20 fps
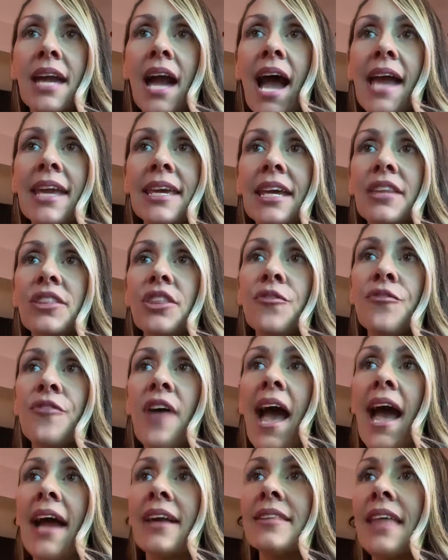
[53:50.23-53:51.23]
I get the
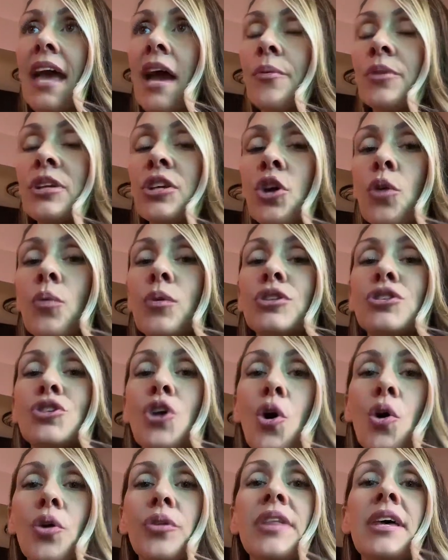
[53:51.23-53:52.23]
fact that, we're
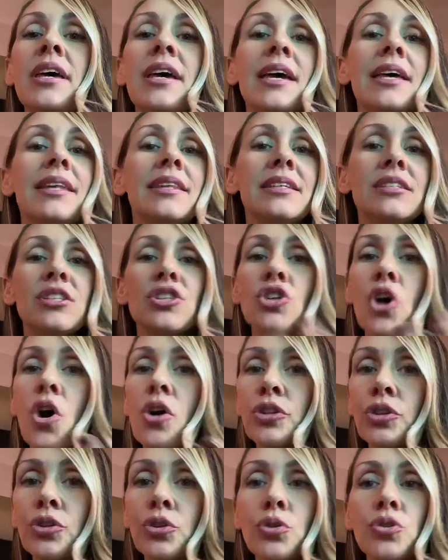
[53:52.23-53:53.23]
told this is
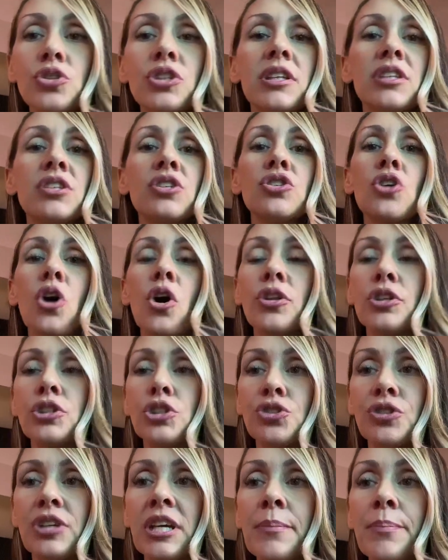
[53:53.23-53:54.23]
all an illusion, this is all
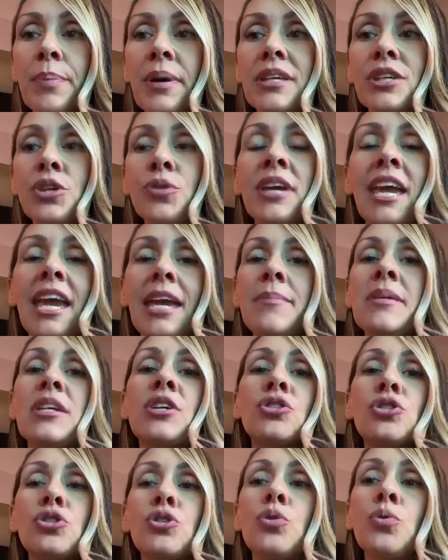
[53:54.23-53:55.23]
a dream, but you came
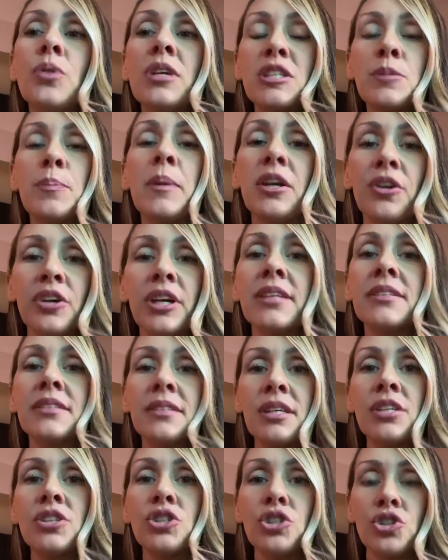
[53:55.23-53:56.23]
here to
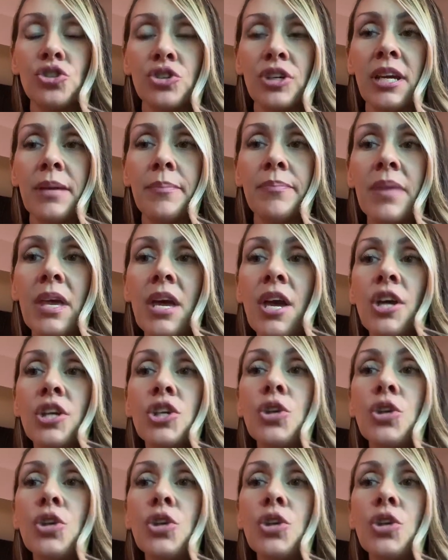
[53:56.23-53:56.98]
experience this dream.